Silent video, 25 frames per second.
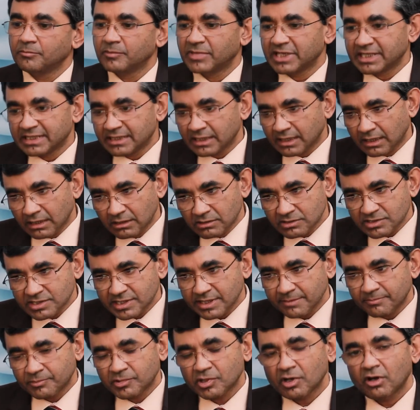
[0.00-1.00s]
but the
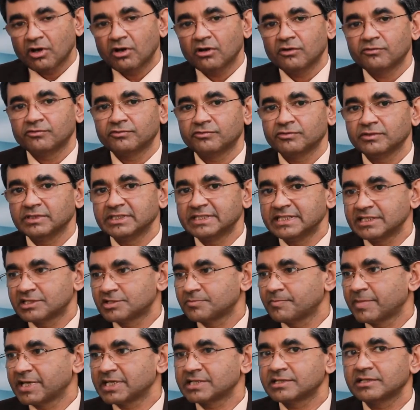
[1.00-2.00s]
concept of
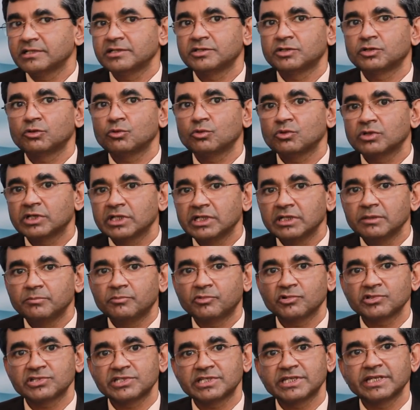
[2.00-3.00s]
this special total
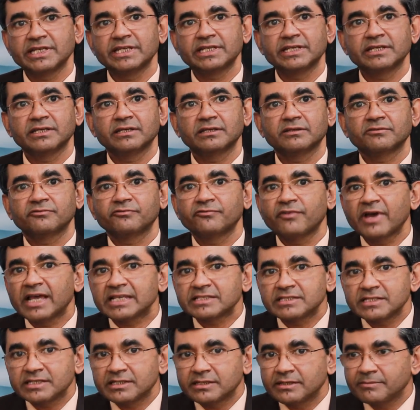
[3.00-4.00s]
posterior
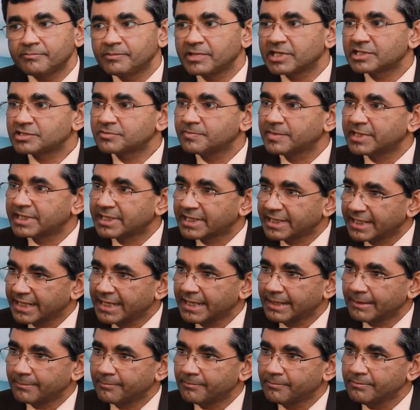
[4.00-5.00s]
facet replacement
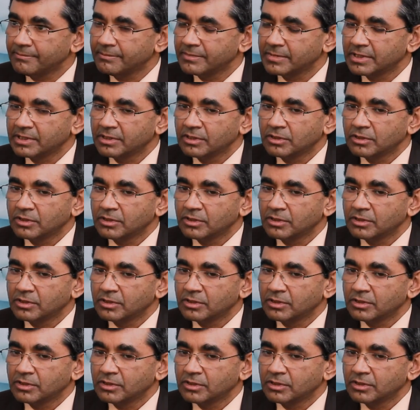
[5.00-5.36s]
came